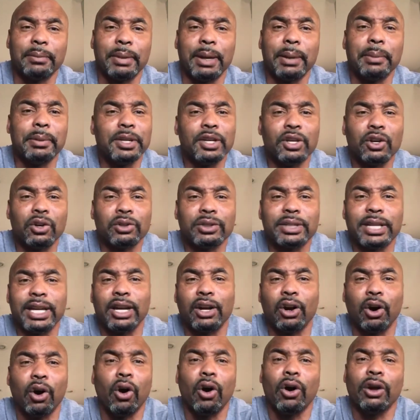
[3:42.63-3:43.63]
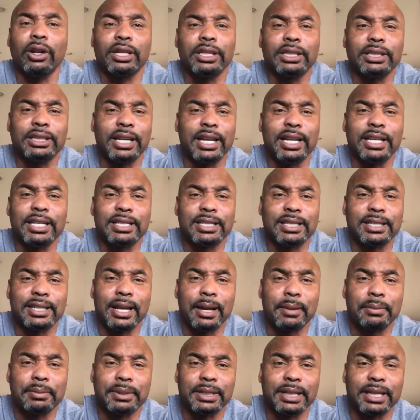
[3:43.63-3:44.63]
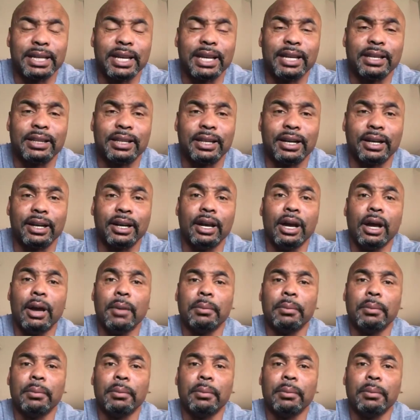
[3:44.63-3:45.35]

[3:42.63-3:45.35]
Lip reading: Maybe you don't take all the 10 steps to get there,